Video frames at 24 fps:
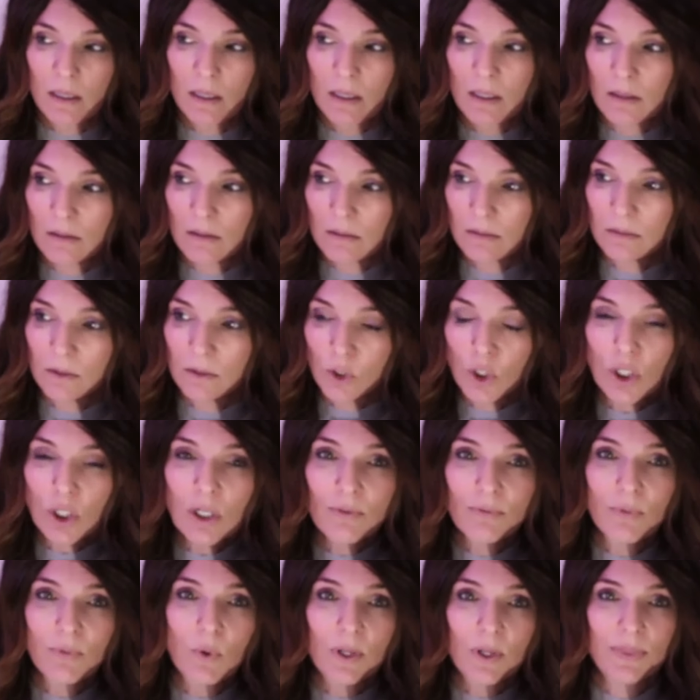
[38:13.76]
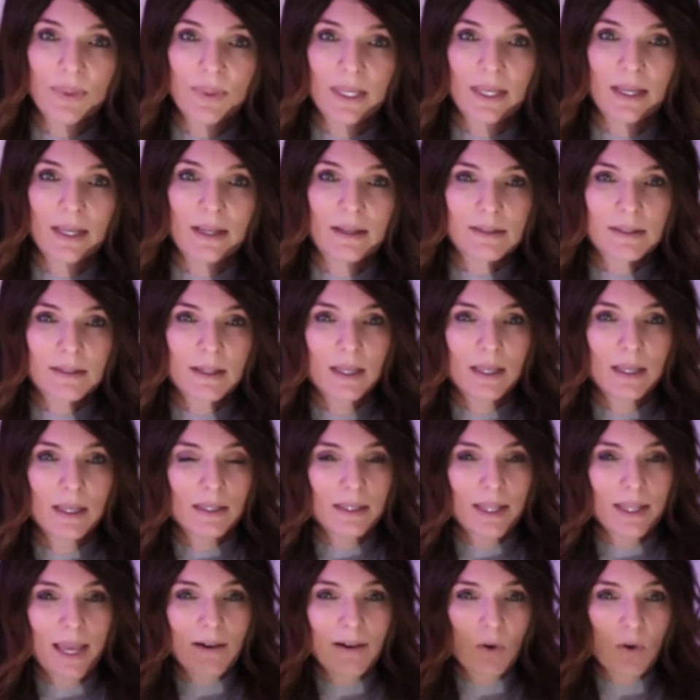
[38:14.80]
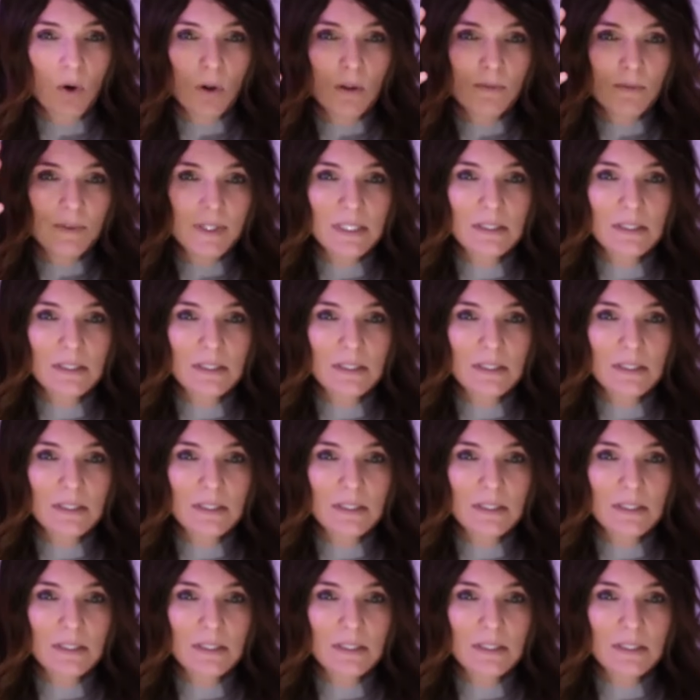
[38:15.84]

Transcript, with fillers: look for things to have all this